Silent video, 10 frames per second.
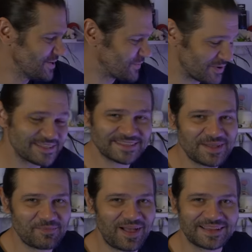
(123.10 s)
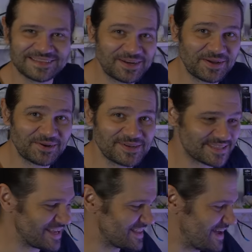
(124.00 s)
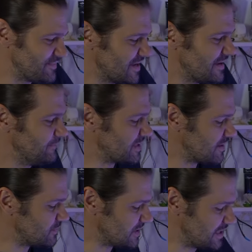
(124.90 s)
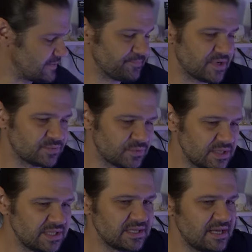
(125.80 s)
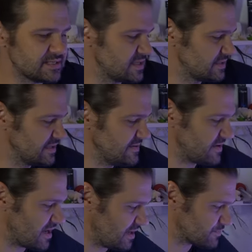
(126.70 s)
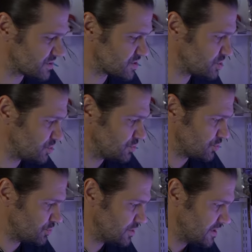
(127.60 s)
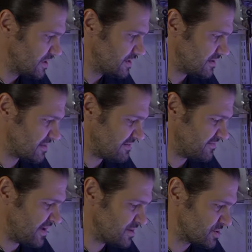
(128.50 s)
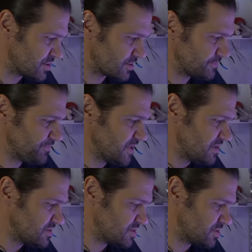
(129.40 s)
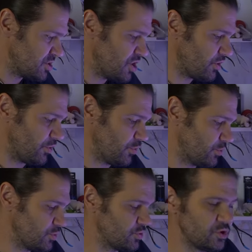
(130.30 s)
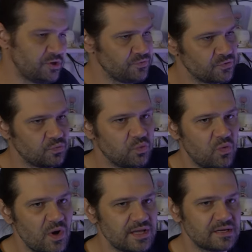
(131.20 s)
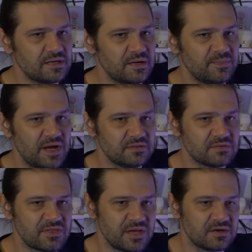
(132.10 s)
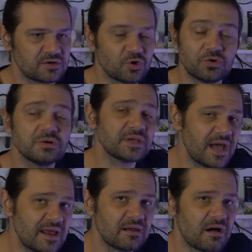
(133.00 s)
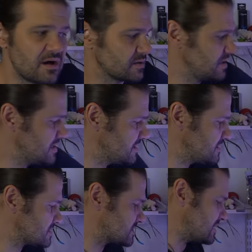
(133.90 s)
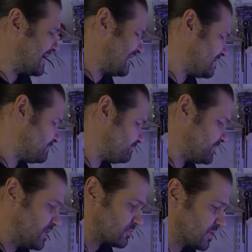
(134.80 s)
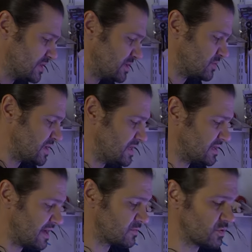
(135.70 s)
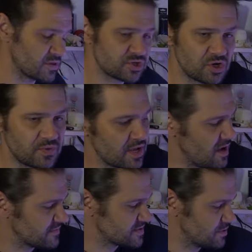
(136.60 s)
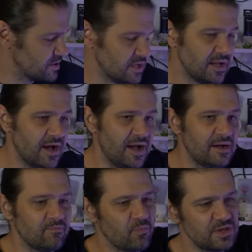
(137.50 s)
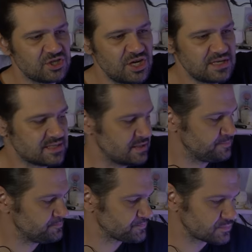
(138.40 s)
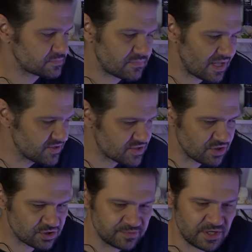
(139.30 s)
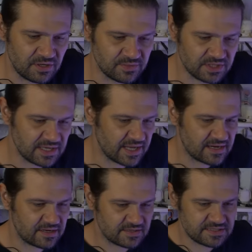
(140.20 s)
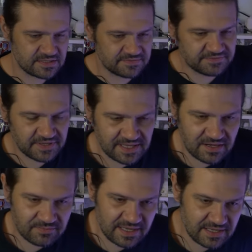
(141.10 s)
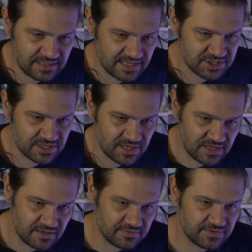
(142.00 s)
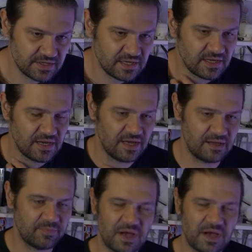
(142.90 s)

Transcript: what's in the box. I know I always say that, but I really, I really like to leave it up to the vendor to know what about their coral catalog is um, you know really unique and worth showing off. So um, with Jason, just told him you know I'm looking kind of to fill out my collection of uh,